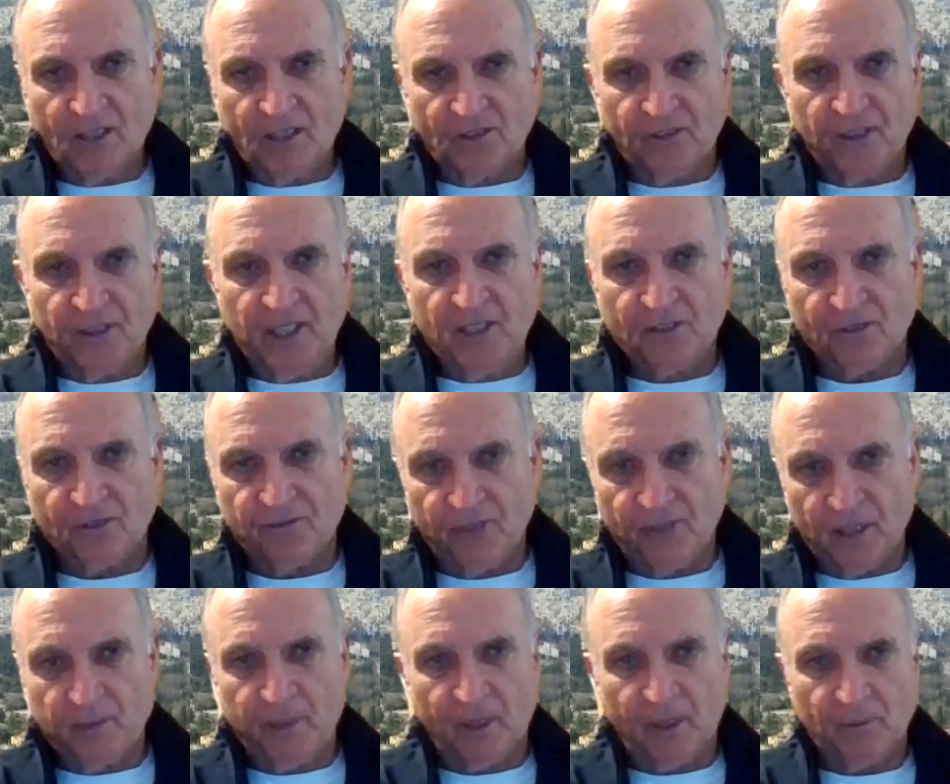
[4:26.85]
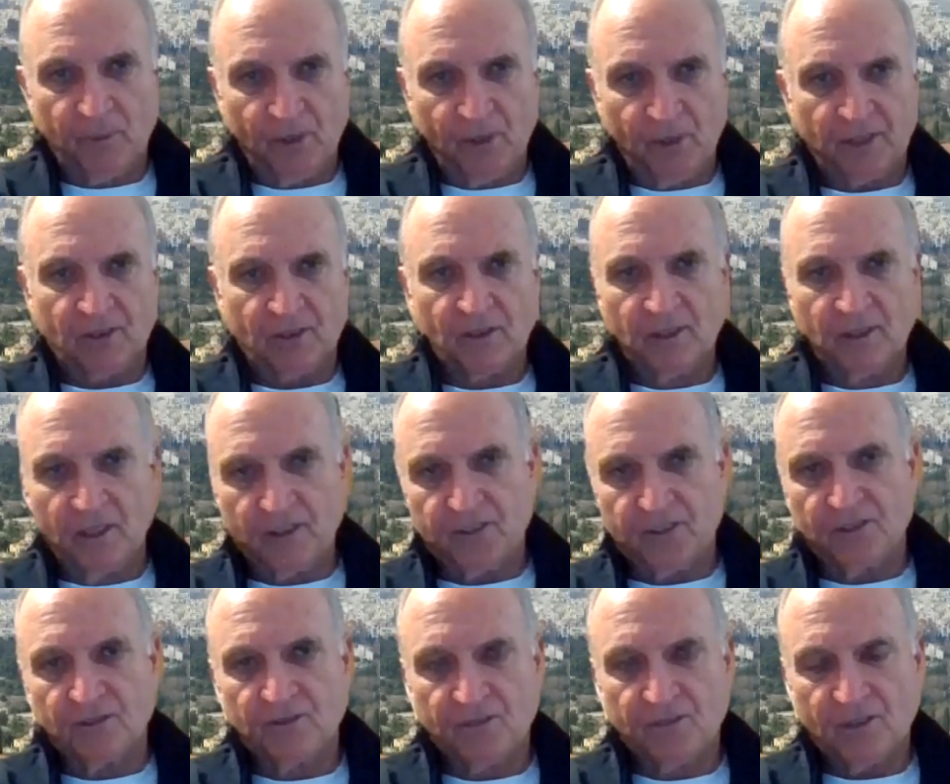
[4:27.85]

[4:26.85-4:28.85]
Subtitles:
So these are fundamental political issues.